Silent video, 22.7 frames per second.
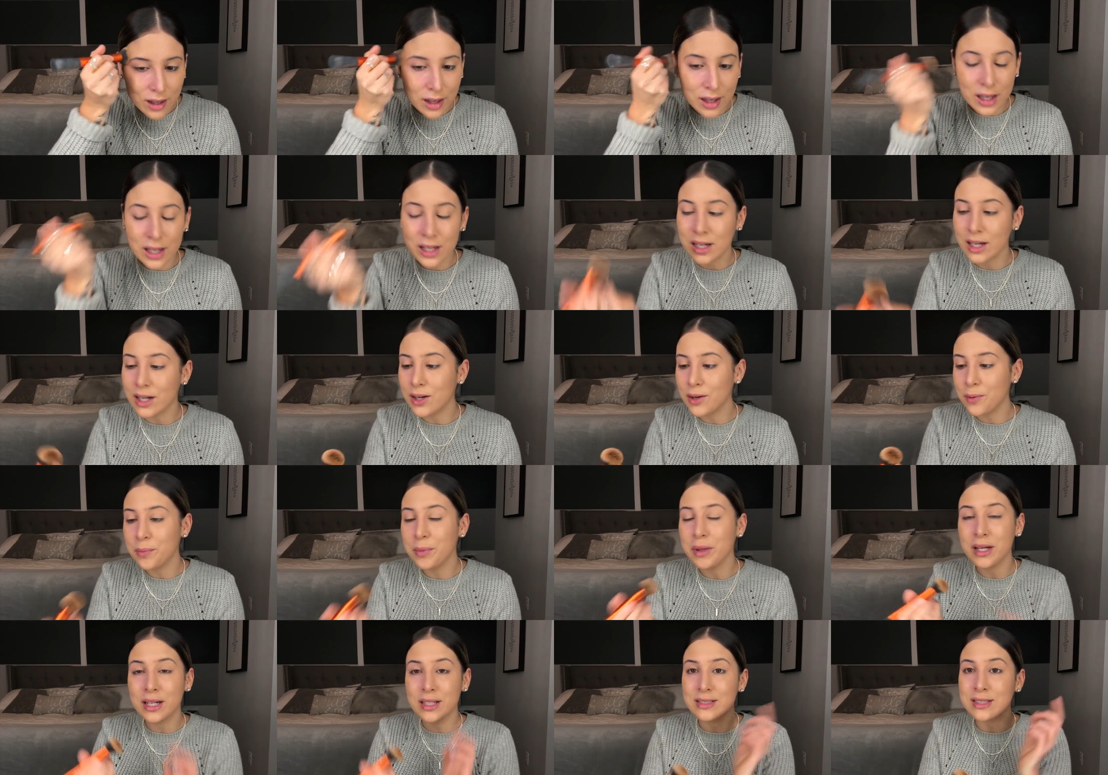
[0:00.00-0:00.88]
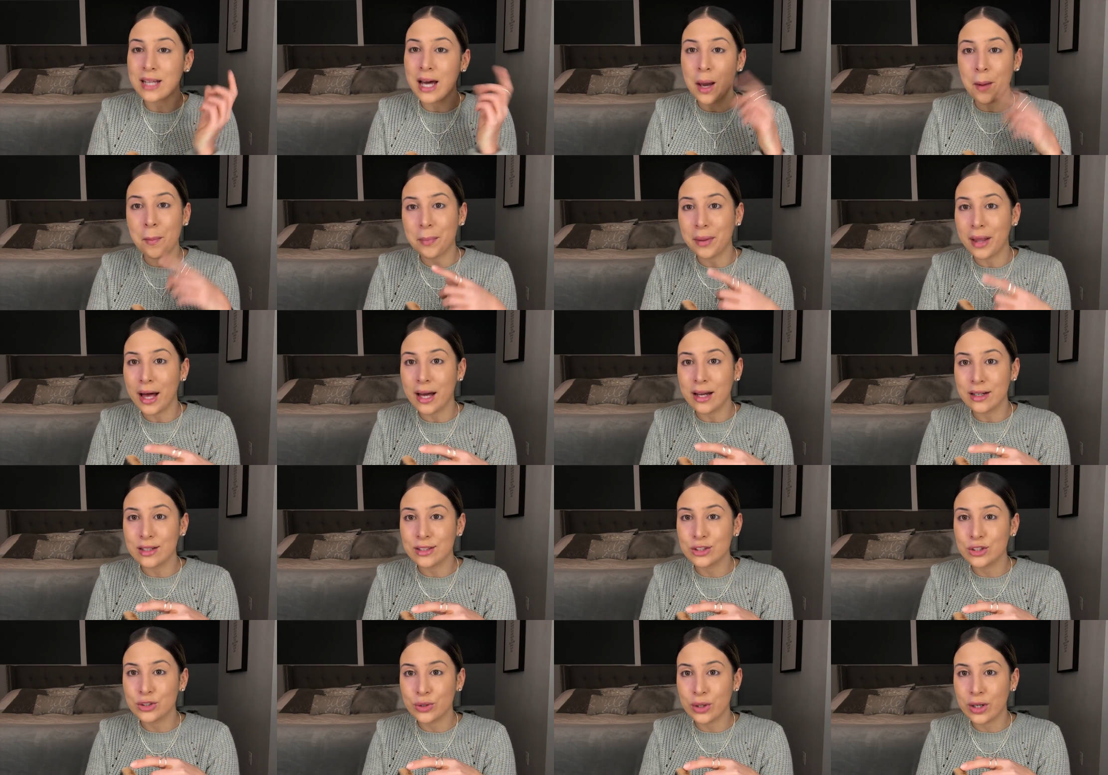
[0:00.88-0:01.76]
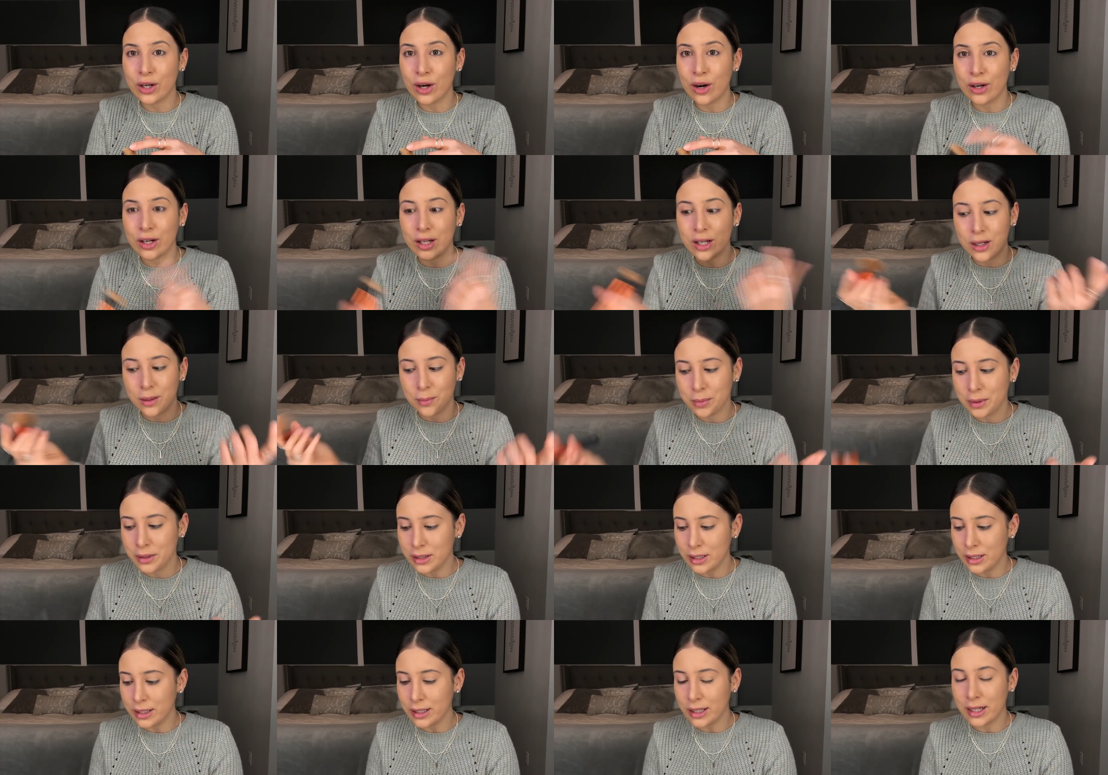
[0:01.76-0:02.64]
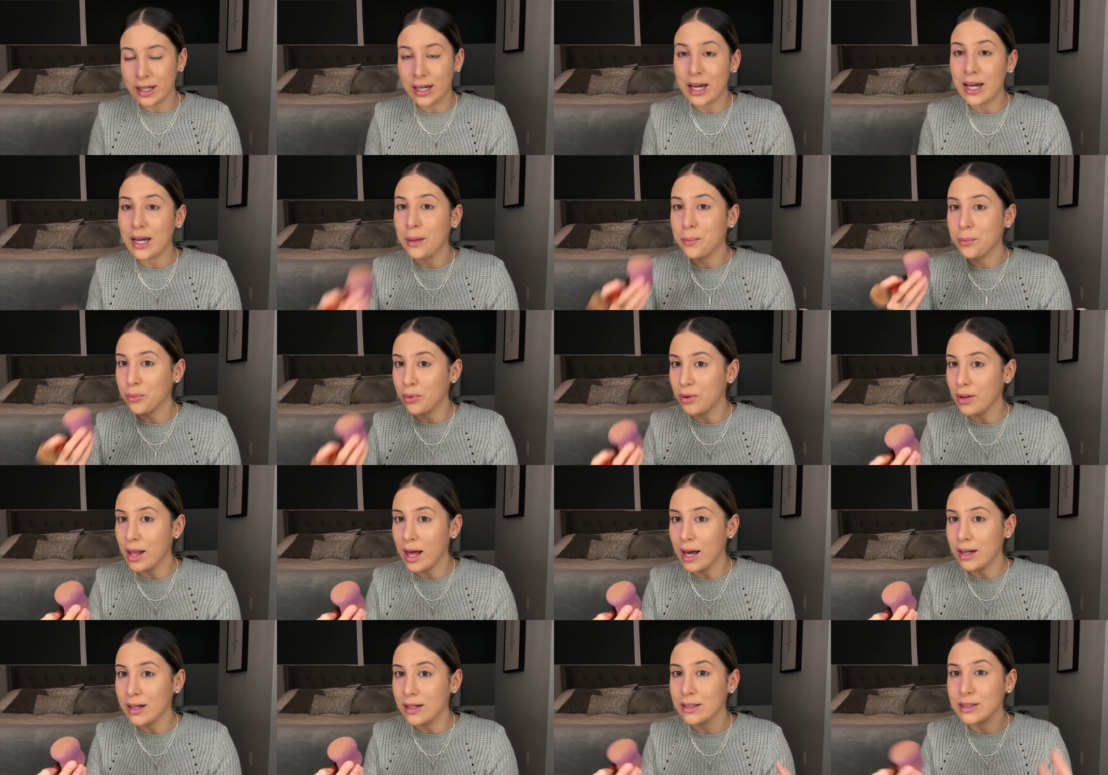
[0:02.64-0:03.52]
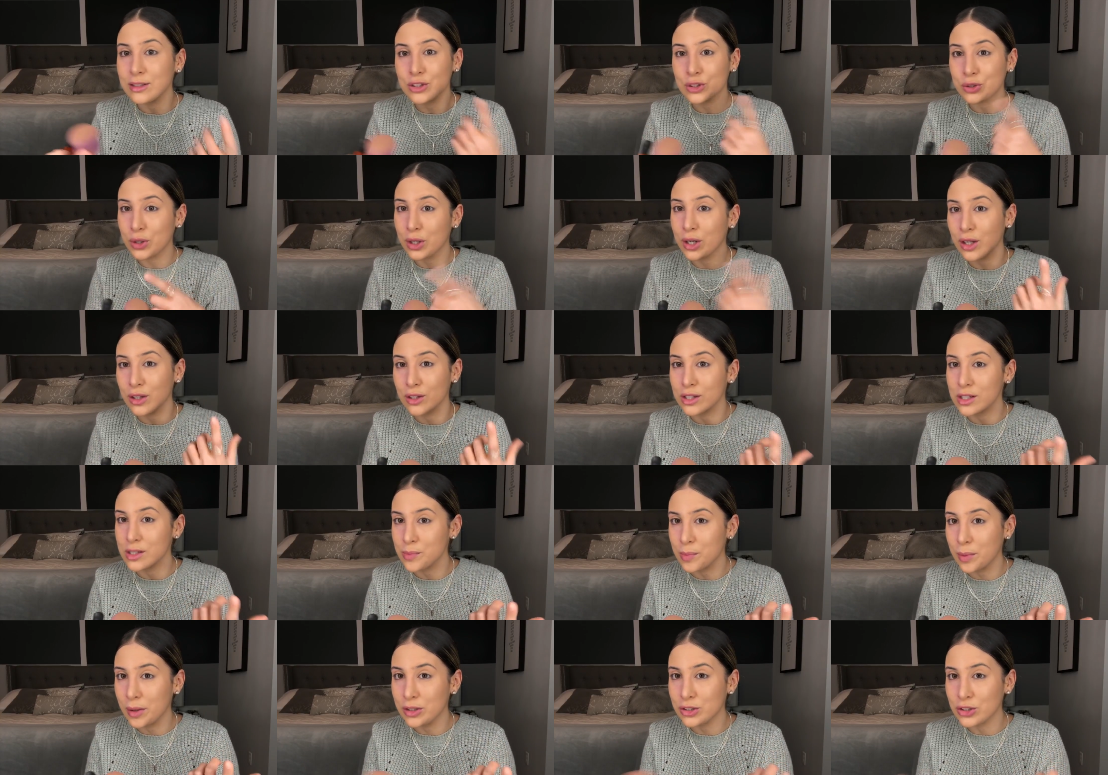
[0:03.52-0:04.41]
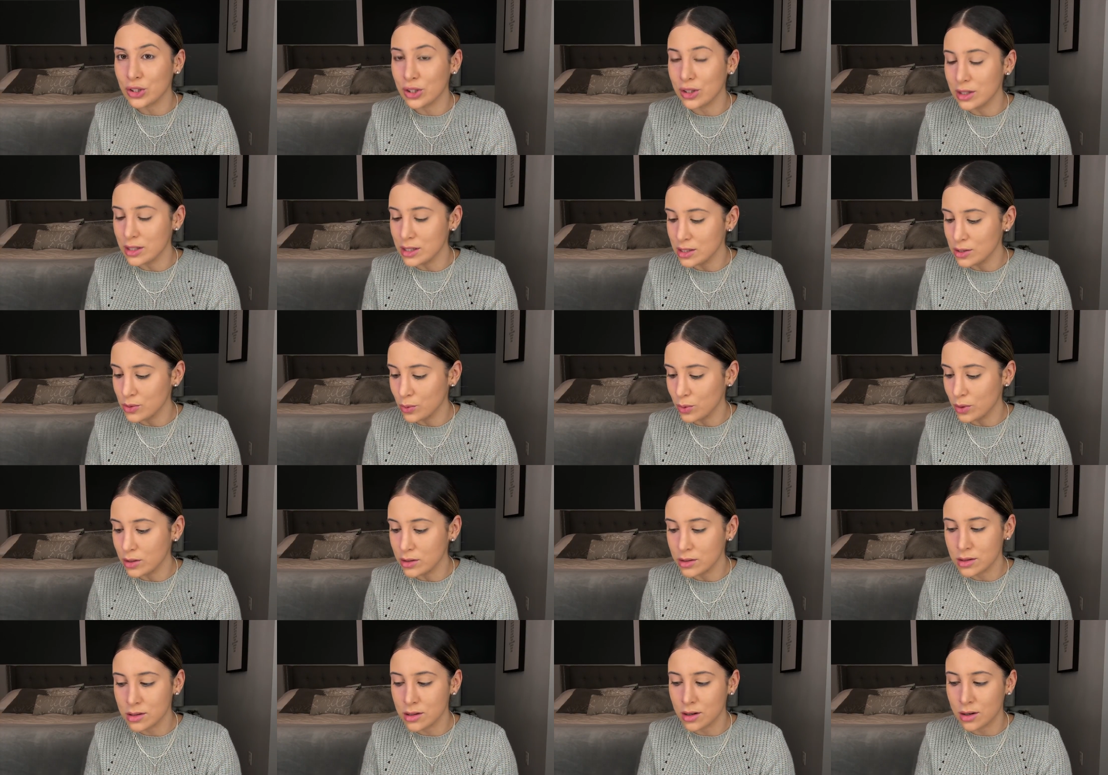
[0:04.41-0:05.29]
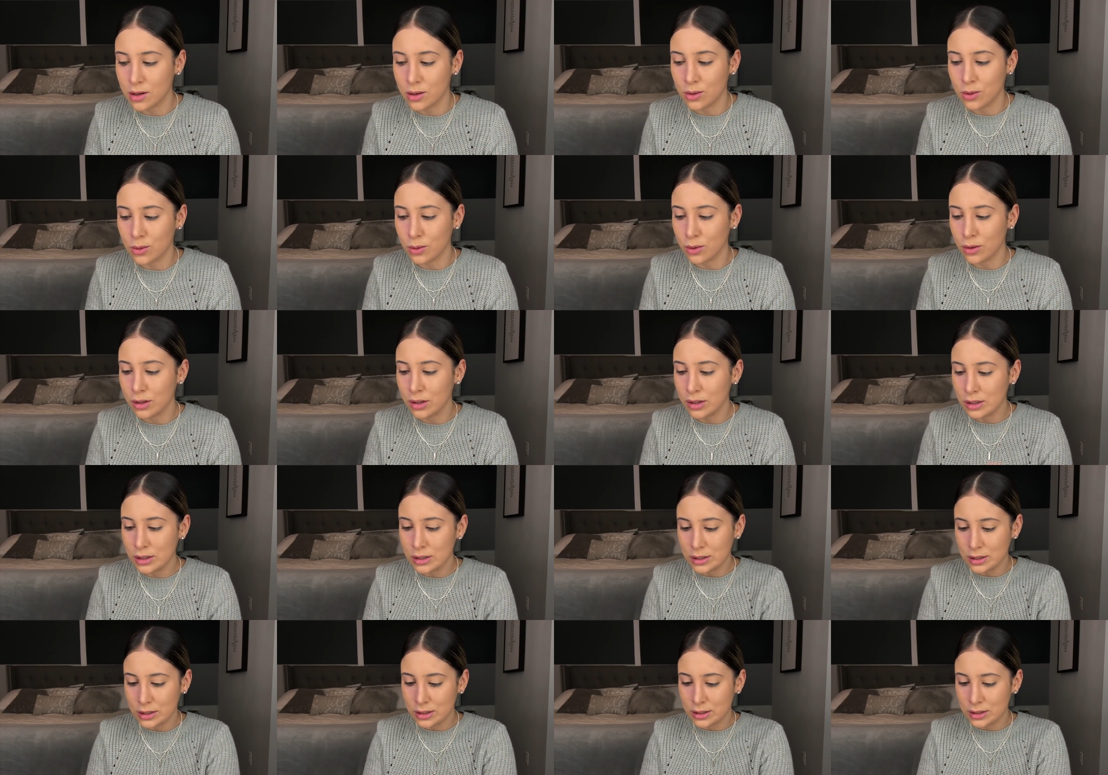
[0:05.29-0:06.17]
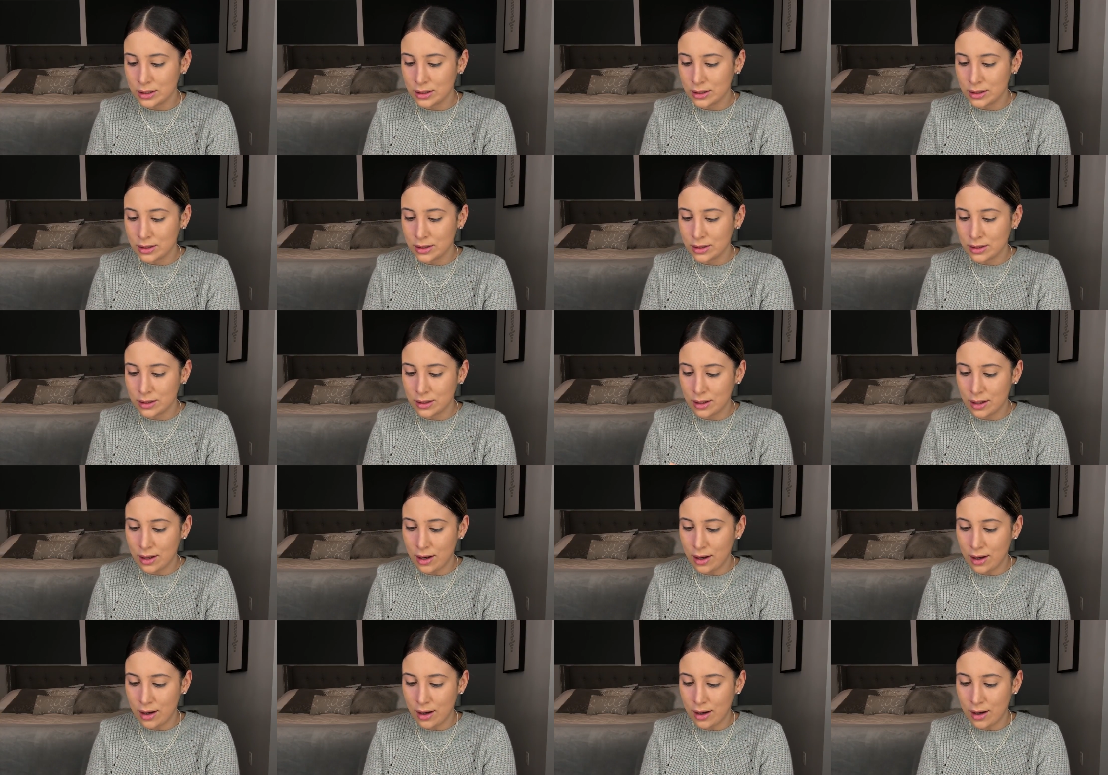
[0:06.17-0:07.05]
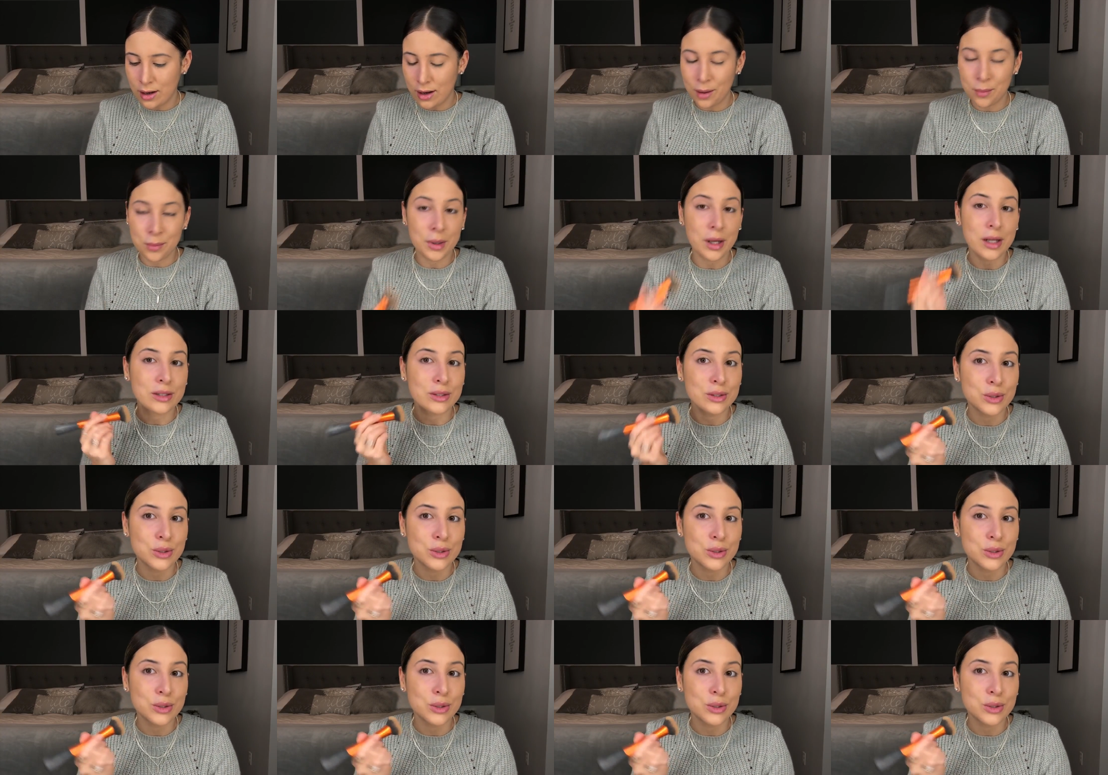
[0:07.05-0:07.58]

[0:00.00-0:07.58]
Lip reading: It could have been because I applied it straight on here, but then again, I applied it straight on the sponge on this one, so I'm not